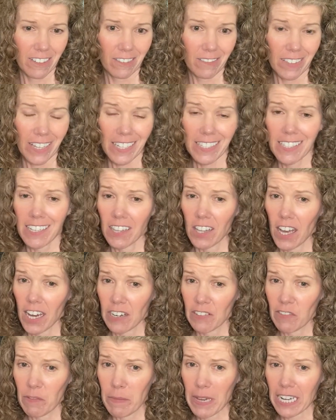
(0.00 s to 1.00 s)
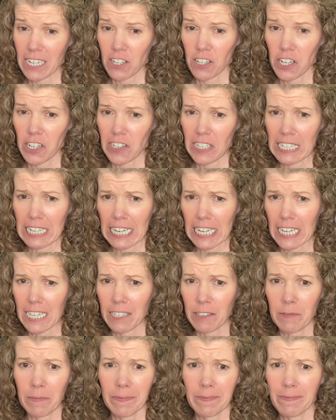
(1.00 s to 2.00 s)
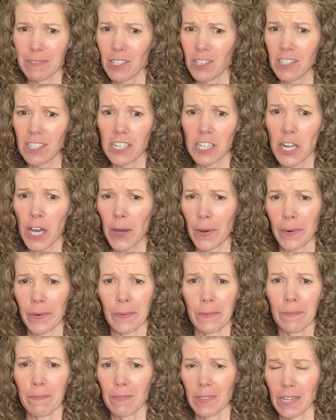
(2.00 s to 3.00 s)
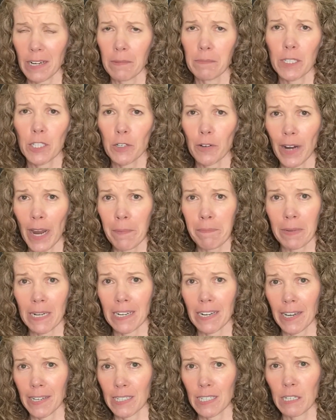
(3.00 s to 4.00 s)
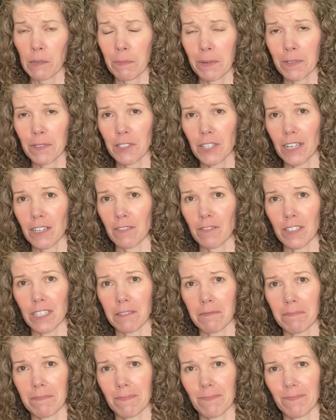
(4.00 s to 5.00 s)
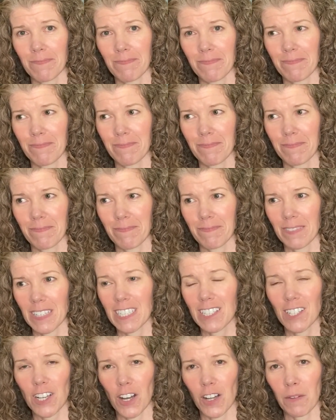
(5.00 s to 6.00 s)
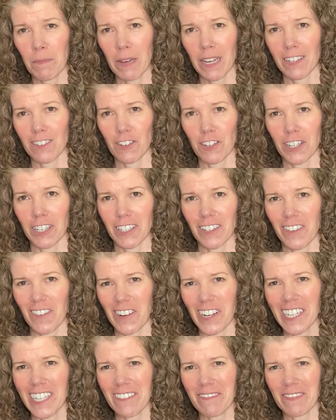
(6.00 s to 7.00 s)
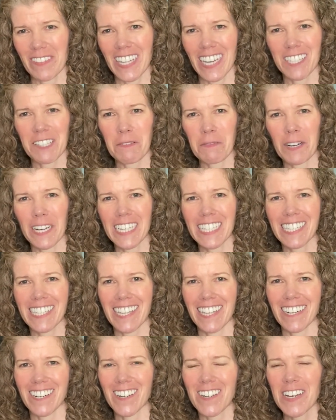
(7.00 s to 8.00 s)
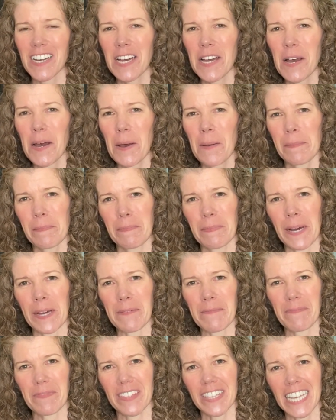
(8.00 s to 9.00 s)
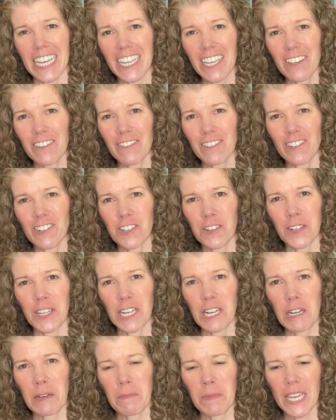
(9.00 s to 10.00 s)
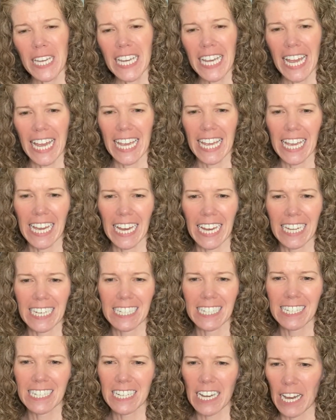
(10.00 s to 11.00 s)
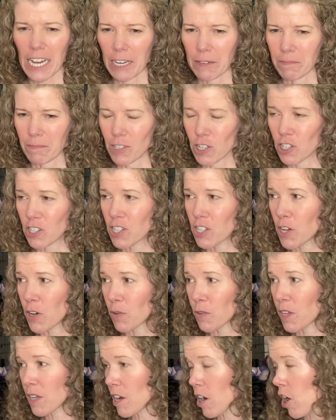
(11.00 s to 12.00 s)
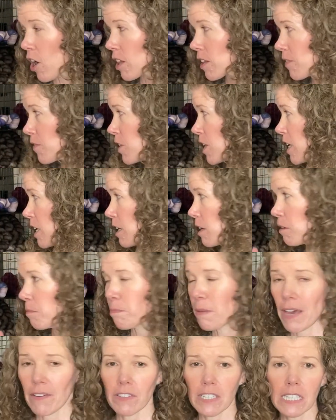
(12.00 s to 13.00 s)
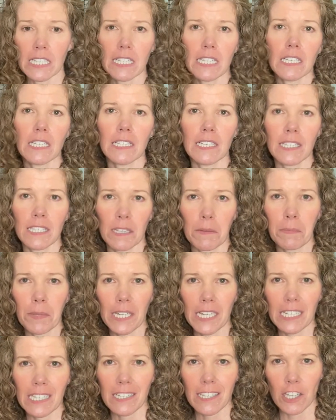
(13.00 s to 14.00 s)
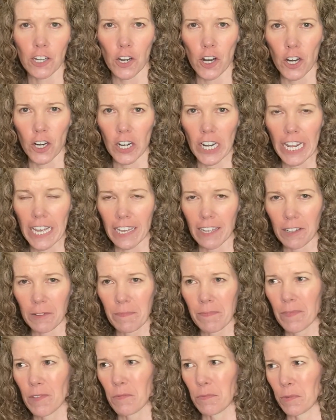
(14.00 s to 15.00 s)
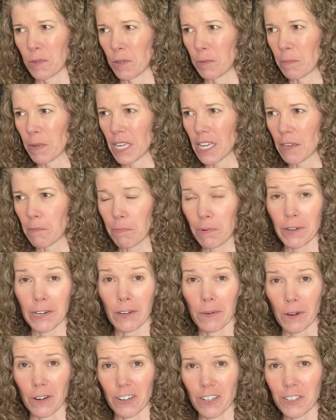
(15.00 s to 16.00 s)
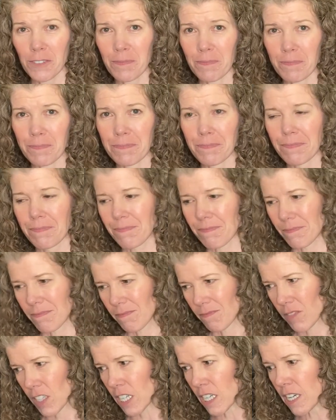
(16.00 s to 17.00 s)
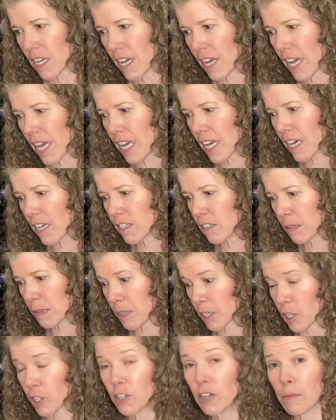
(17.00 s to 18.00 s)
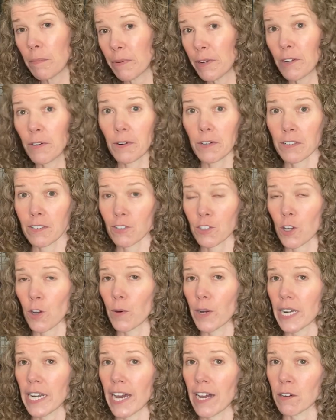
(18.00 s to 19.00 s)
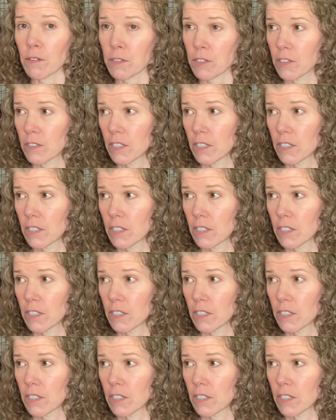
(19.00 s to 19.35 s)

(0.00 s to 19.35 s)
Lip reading: that's a lot of imaginary knitting. Just know that I'm scrapping 90% of it. It's all imaginary, right? That's why it's there. But thank you for joining me, and just know that all of the Pevensey siblings, the Narnia, will be pre-order. And the current pre-order is going out